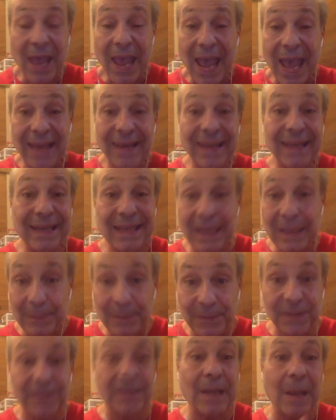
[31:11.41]
And they keep
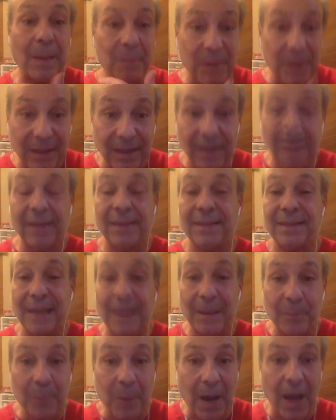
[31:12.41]
stepping in the
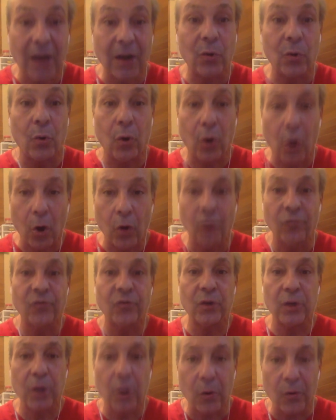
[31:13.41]
same pothole
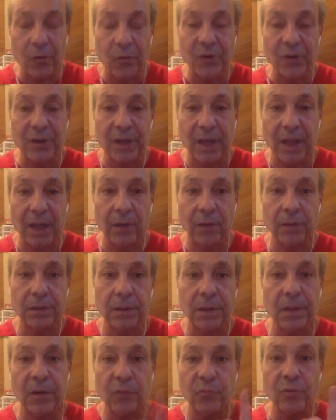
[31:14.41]
over and over again until
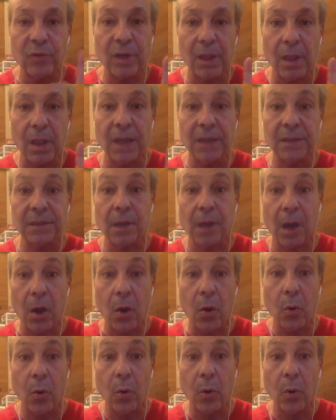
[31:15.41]
they realize, oh,